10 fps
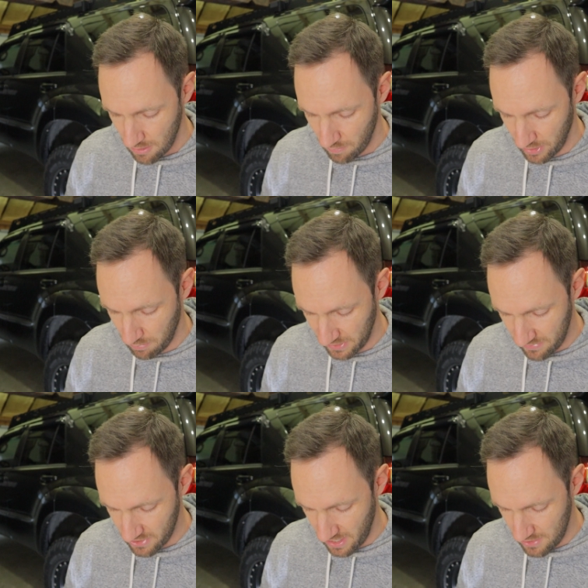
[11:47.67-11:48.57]
But believe
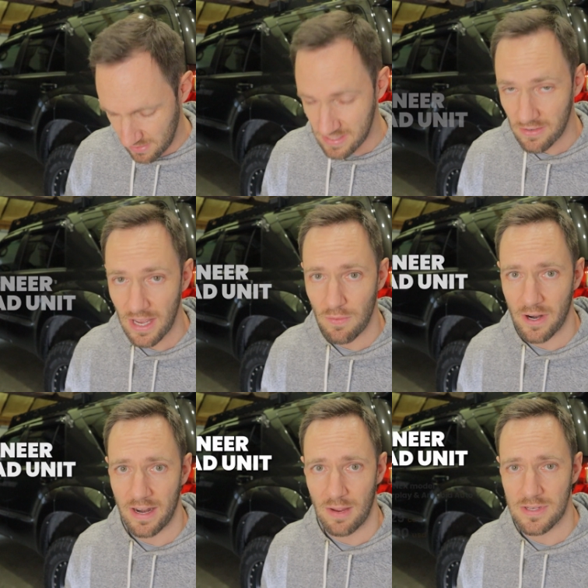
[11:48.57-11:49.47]
it or not, you can still get
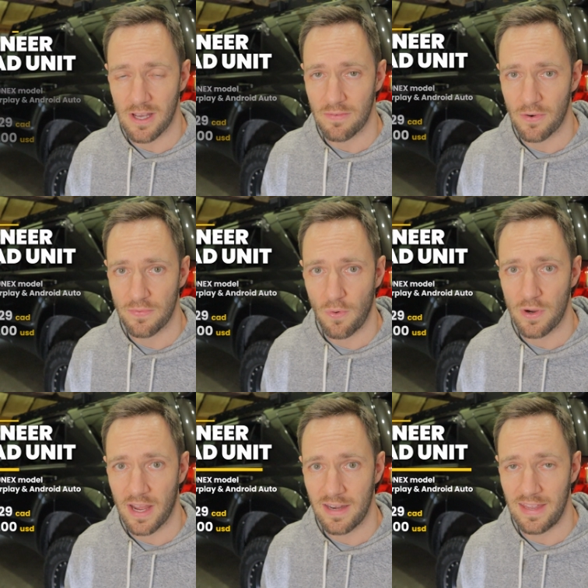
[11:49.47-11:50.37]
one on Amazon for
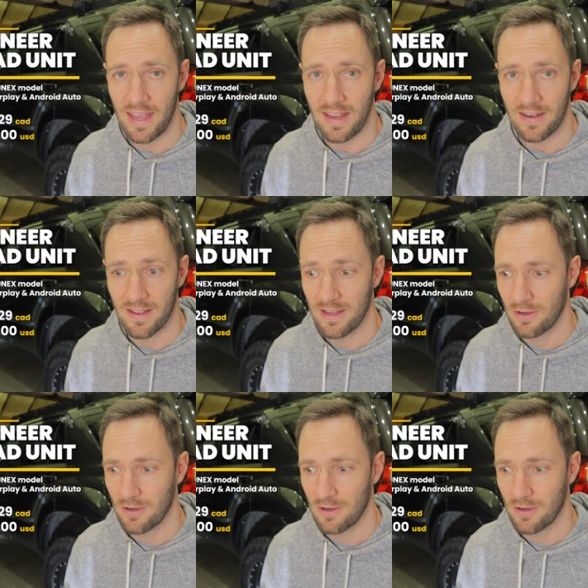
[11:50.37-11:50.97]
$498,